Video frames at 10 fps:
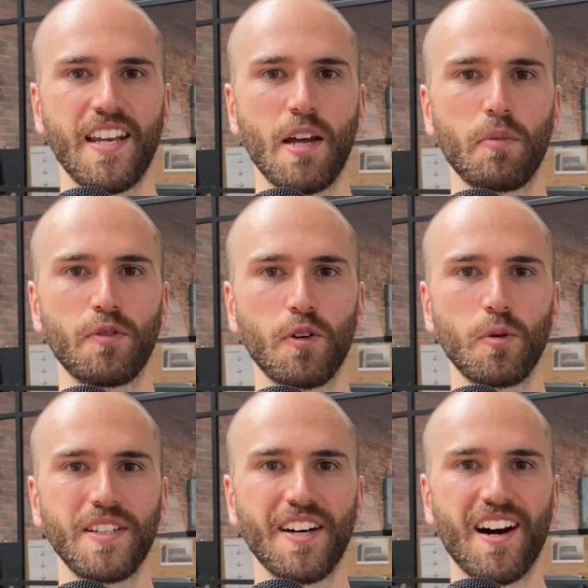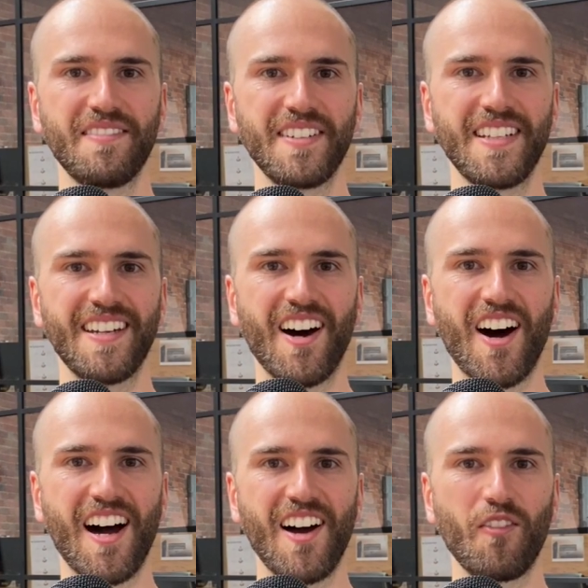Now, before we dive in,
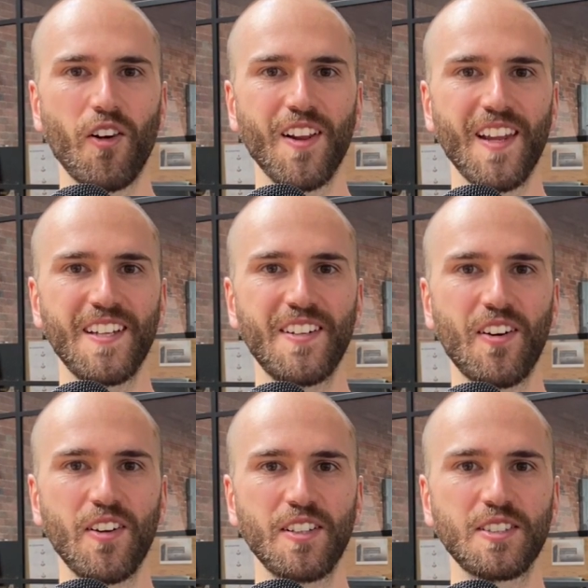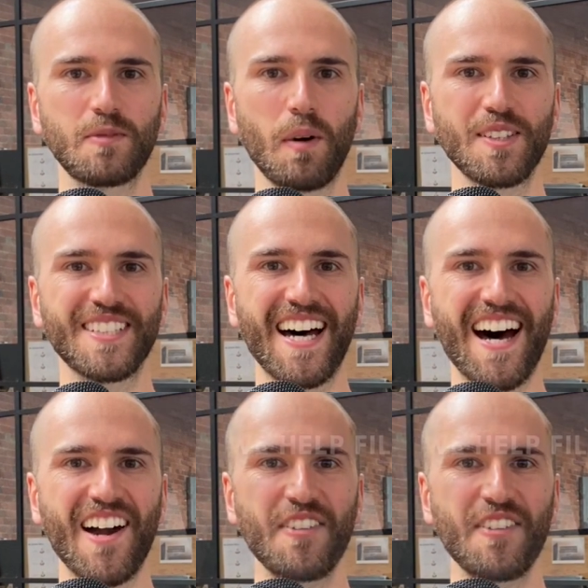I want to let you know that spots are